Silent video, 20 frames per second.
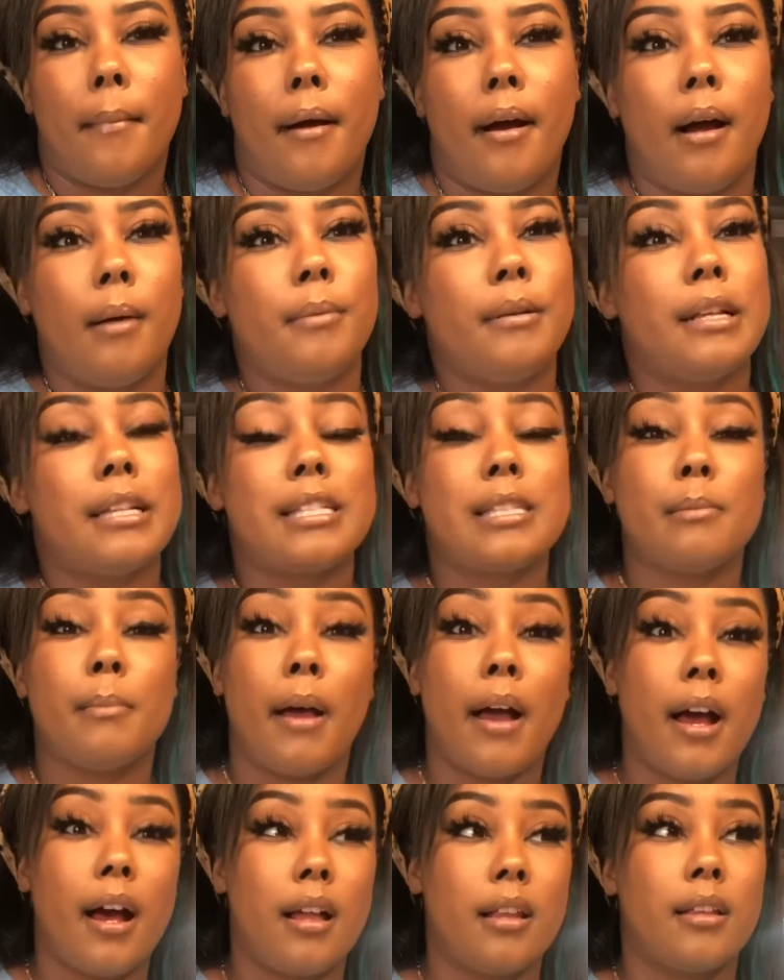I'll be
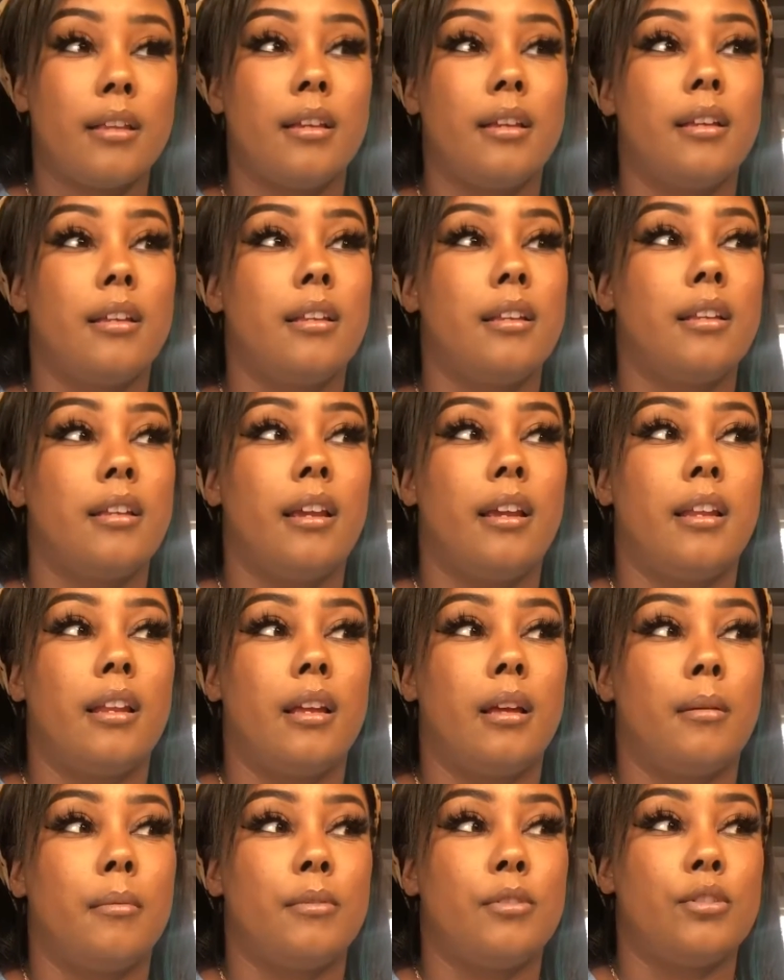smiling and
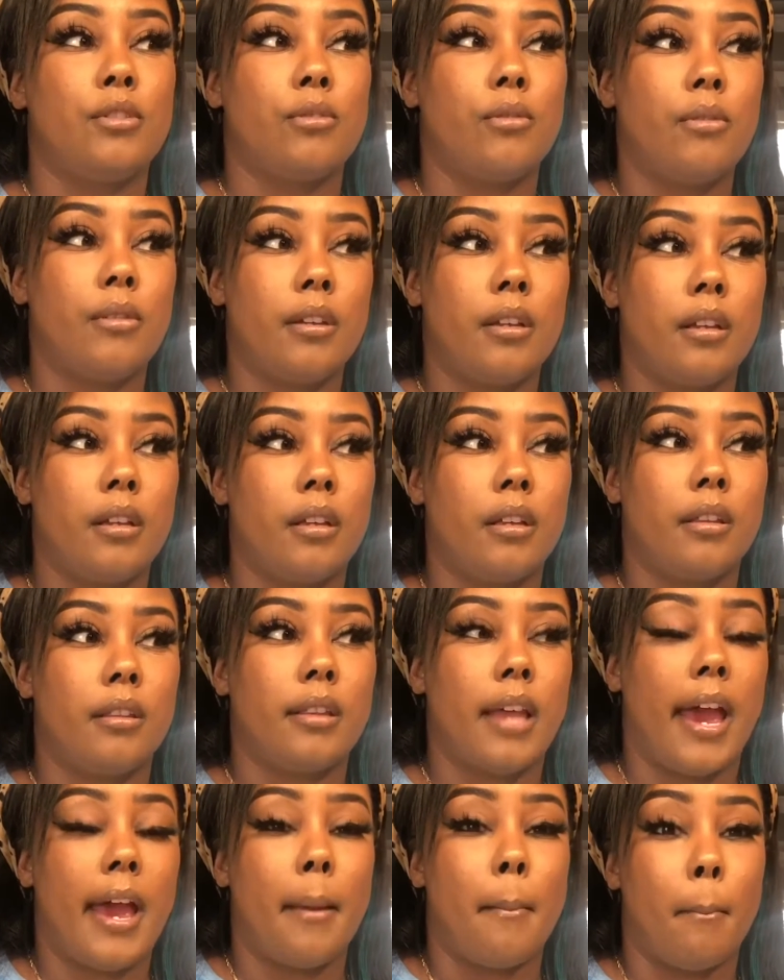I'm enjoying
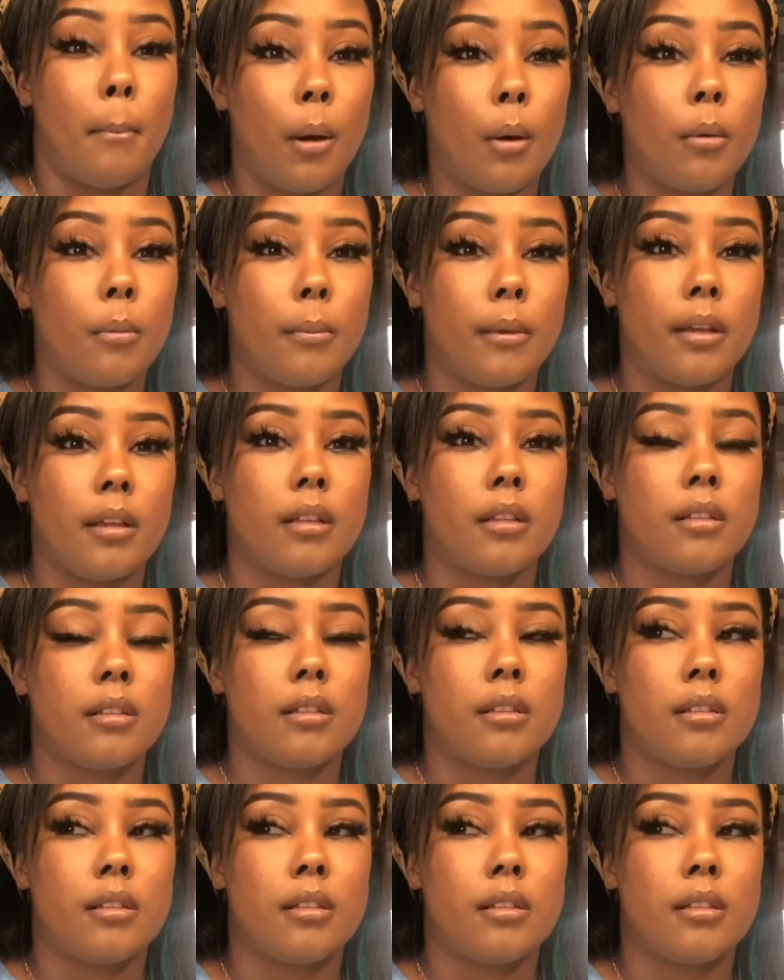that moment.